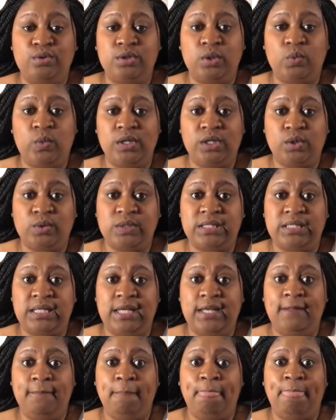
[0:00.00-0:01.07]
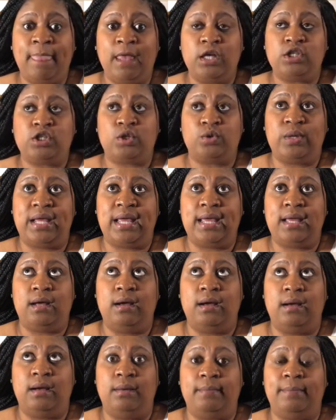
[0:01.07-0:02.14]
a window seat so that,
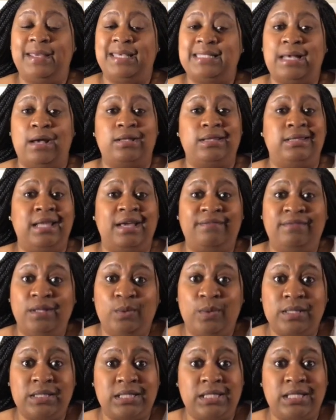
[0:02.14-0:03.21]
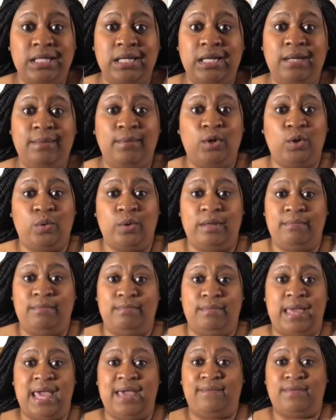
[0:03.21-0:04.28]
because I definitely wasn't sitting in the middle
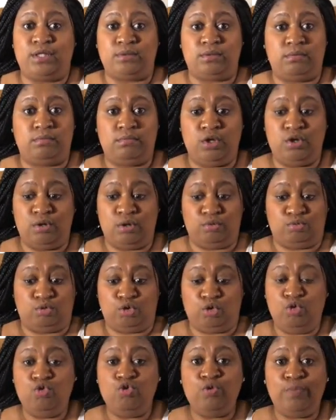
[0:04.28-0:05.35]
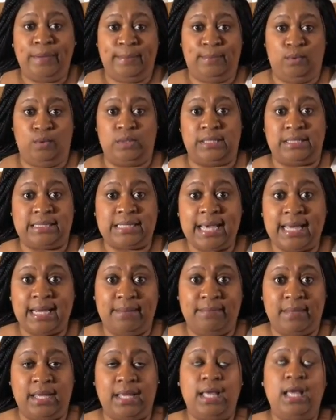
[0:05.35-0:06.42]
and having, you know, two people on the side
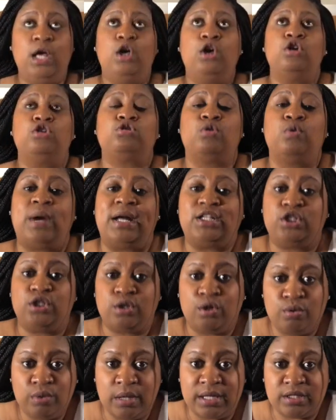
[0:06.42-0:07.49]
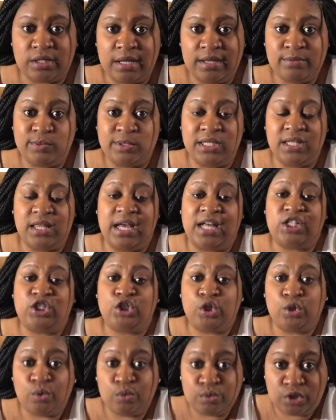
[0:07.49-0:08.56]
of me. So I chose, it was either I
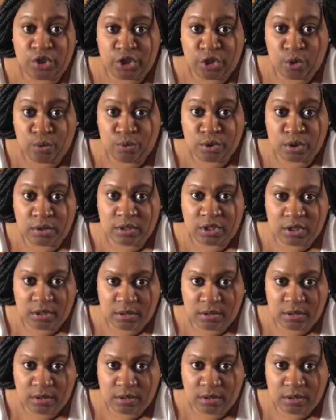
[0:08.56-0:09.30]
choose